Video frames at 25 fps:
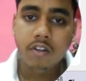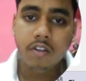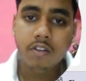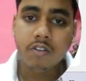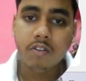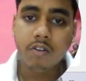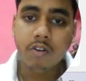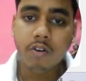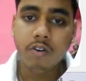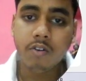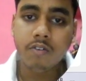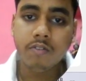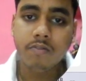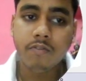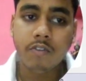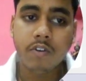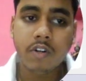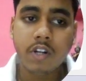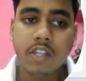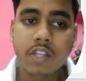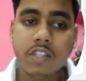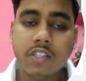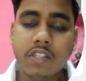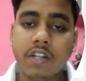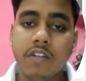Now
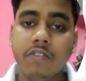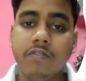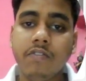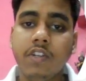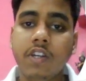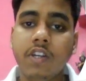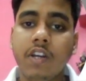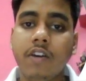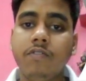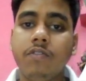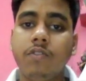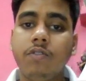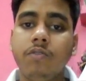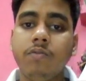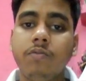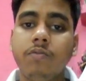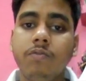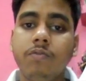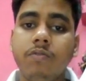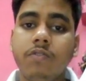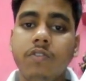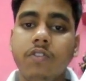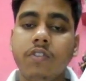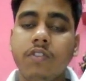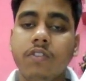what I said, we have
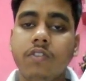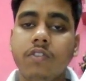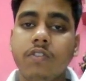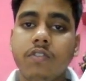to